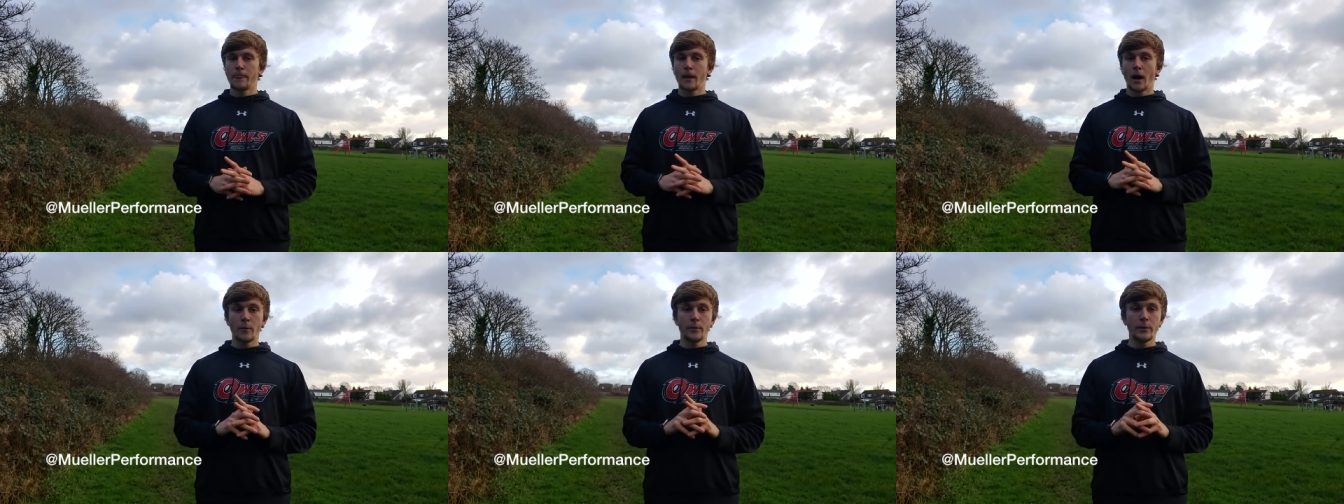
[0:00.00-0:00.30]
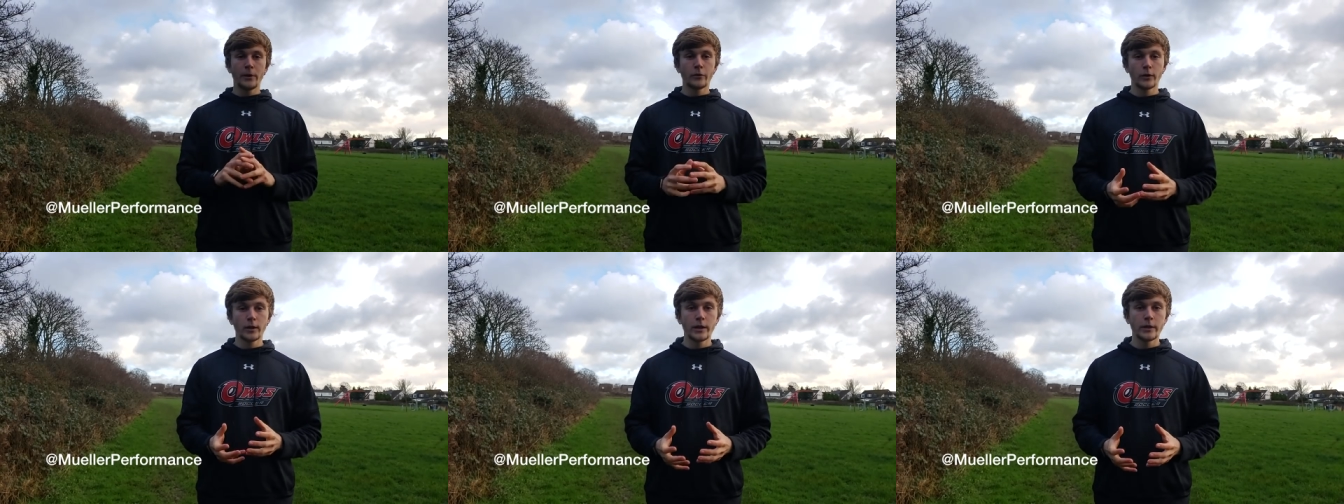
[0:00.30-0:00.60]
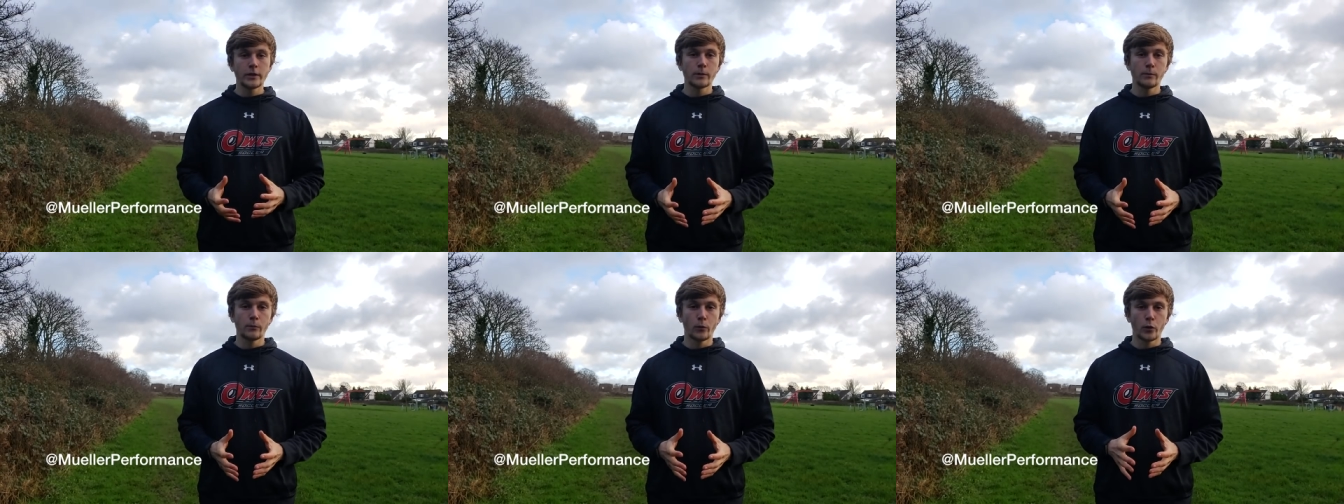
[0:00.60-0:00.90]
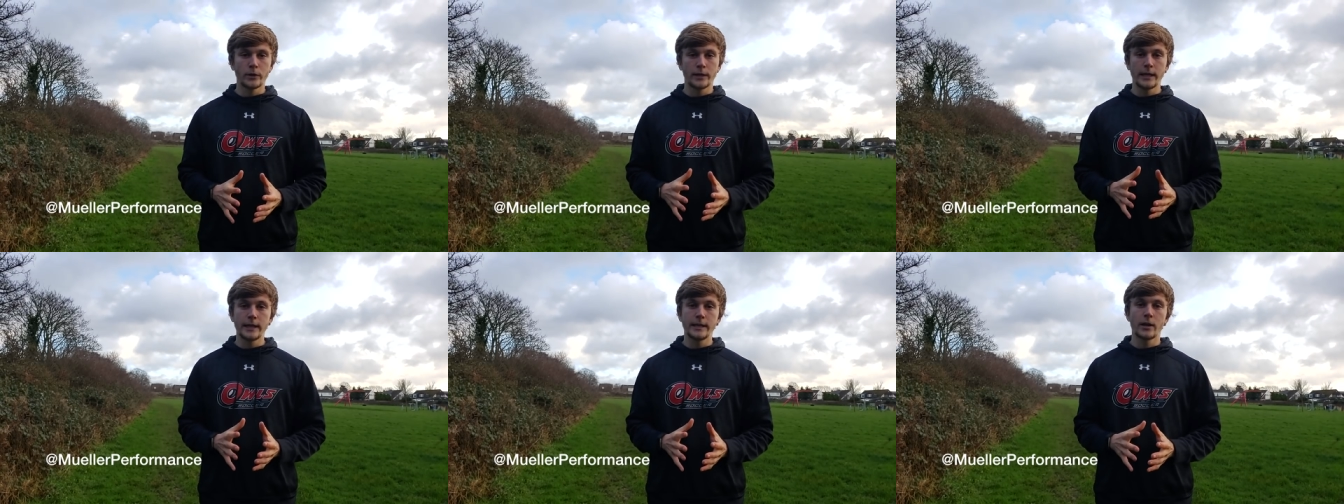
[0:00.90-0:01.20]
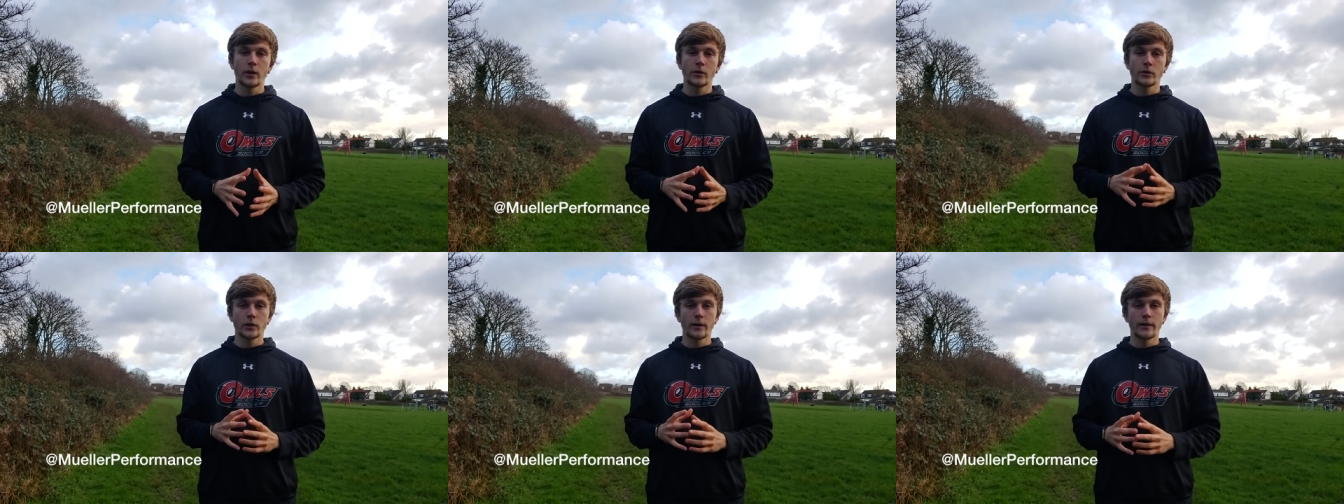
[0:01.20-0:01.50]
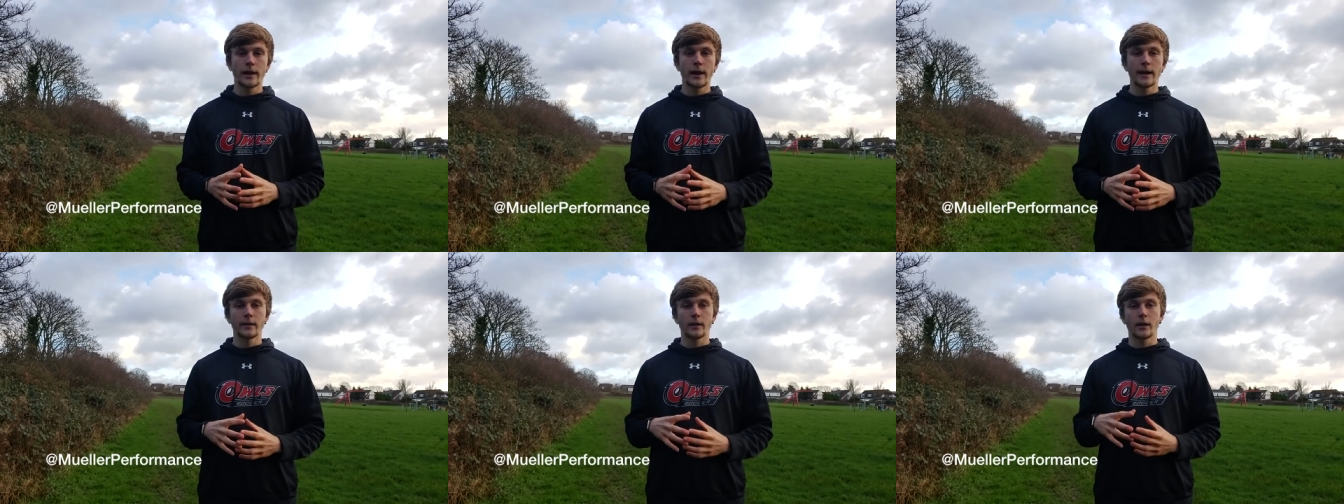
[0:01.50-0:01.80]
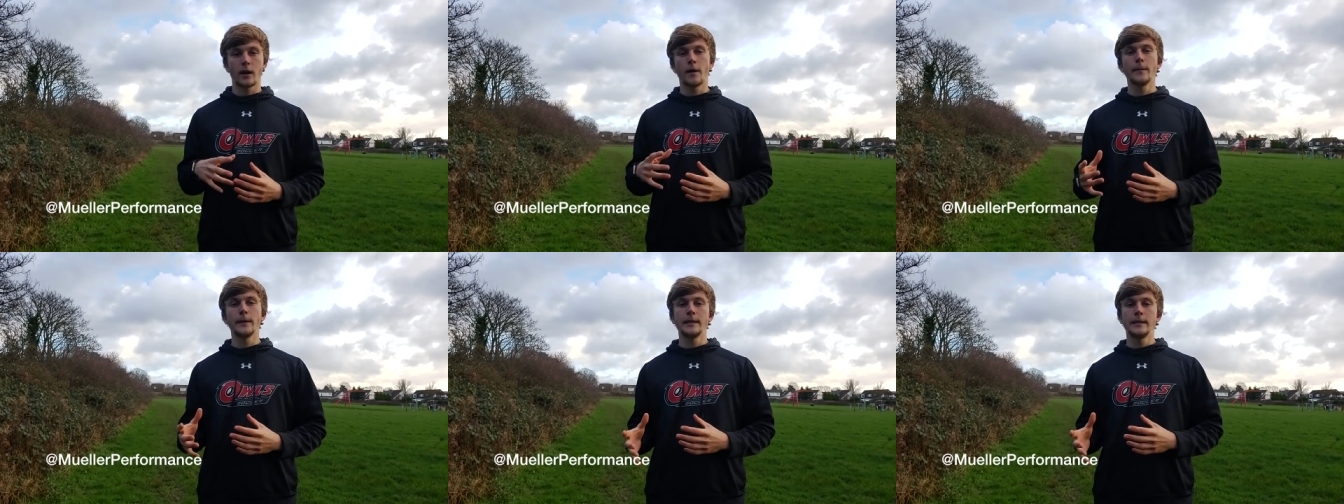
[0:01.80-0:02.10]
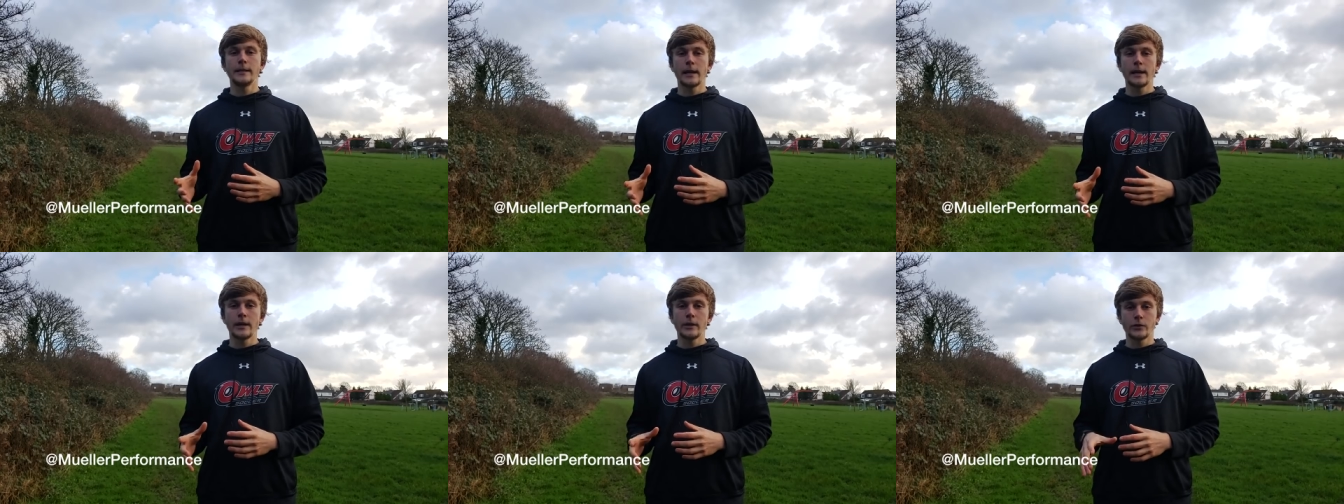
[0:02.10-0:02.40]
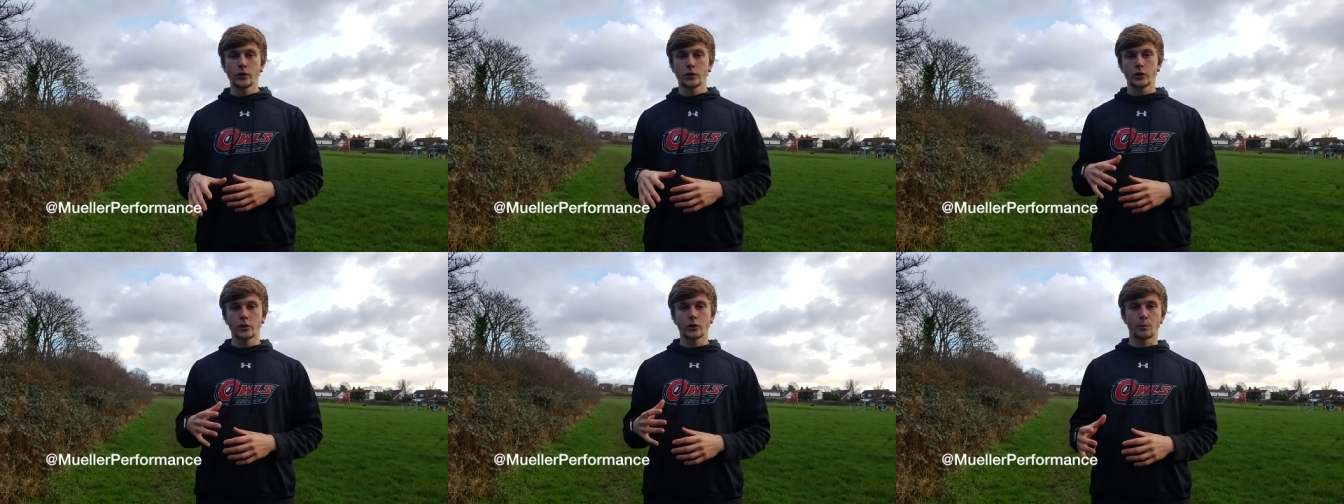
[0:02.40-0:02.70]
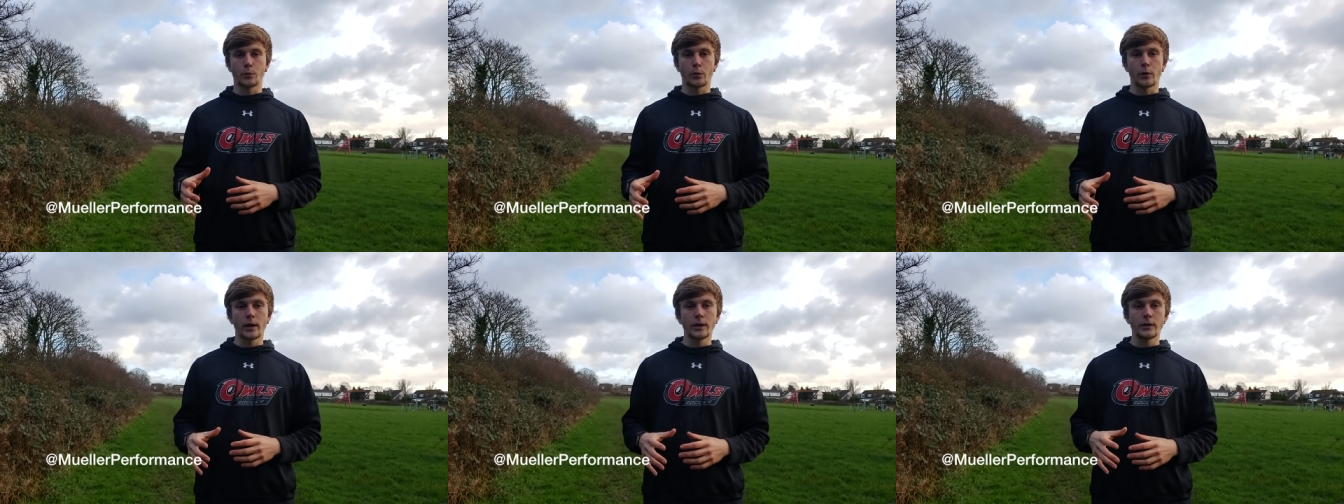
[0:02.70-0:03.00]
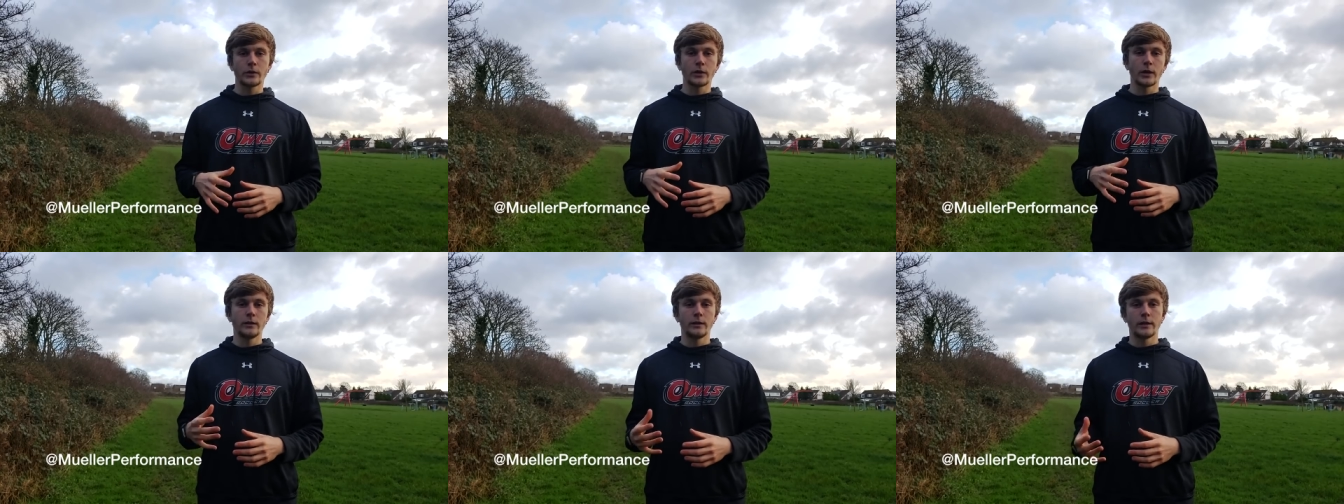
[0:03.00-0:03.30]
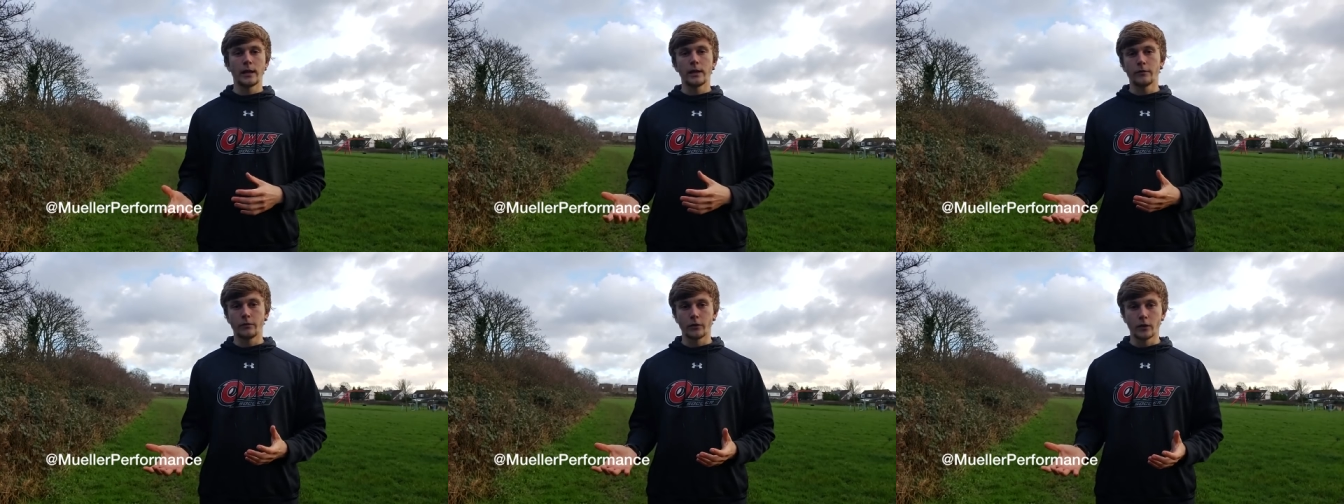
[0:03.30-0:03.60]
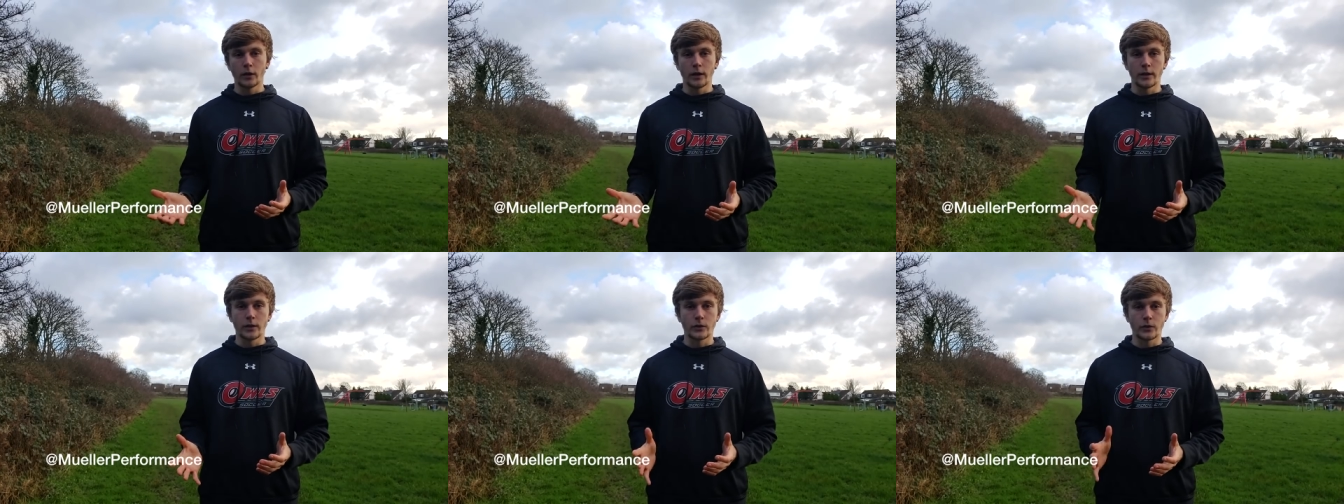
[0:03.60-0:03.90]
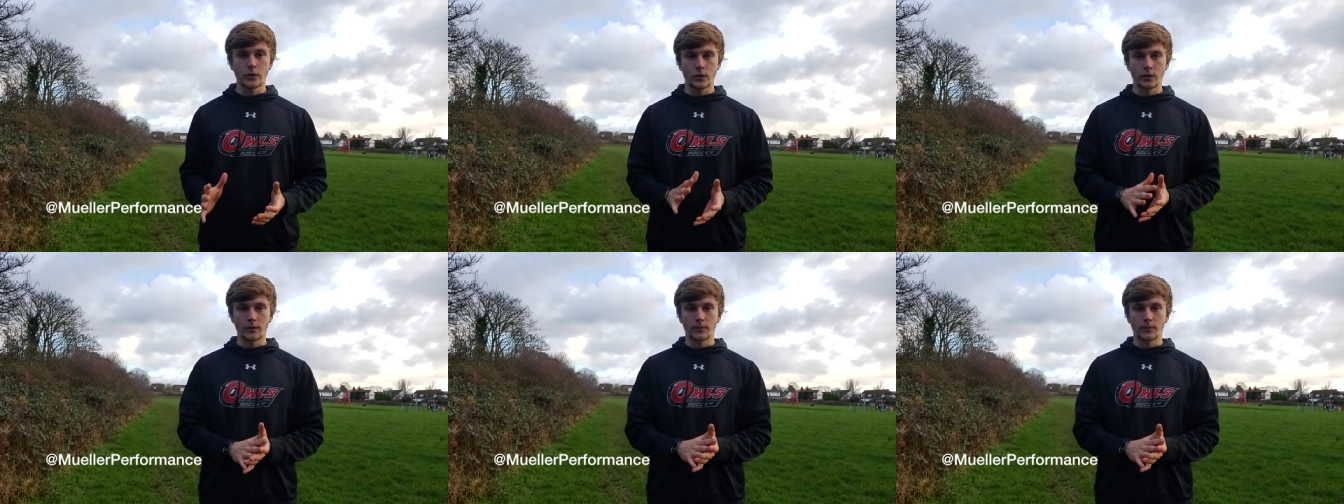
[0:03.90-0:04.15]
I'll be releasing more details on that in the coming days, such as price and date of release.